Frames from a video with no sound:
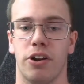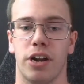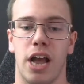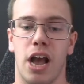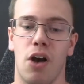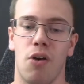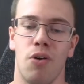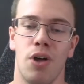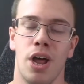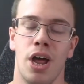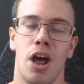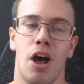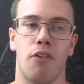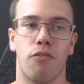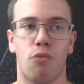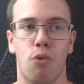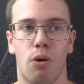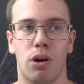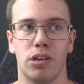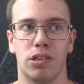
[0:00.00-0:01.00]
Now, of
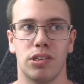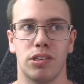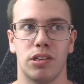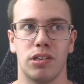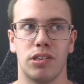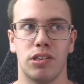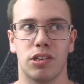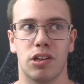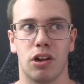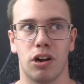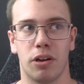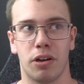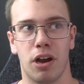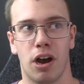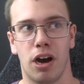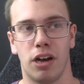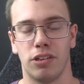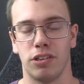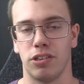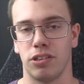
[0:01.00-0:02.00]
course, this is going to
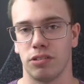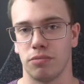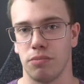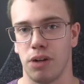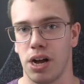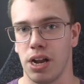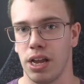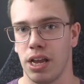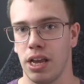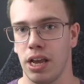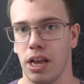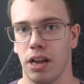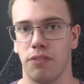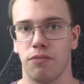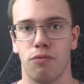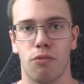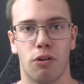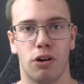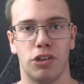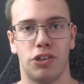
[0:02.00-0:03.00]
cost you some money, and of
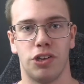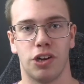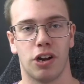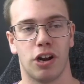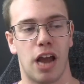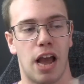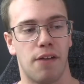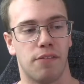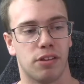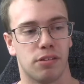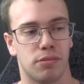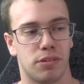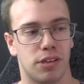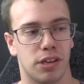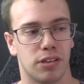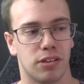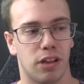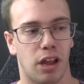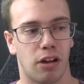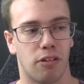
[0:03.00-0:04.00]
course, you're going to have some
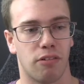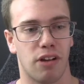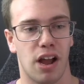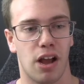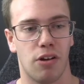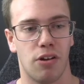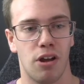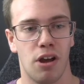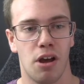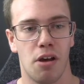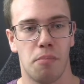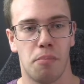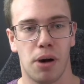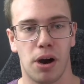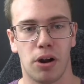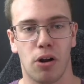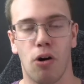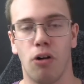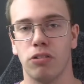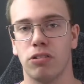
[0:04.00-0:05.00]
sticks lying around,
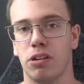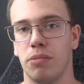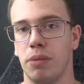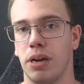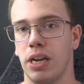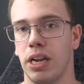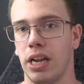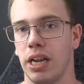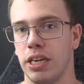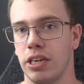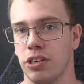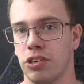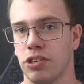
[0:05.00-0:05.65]
but ultimately your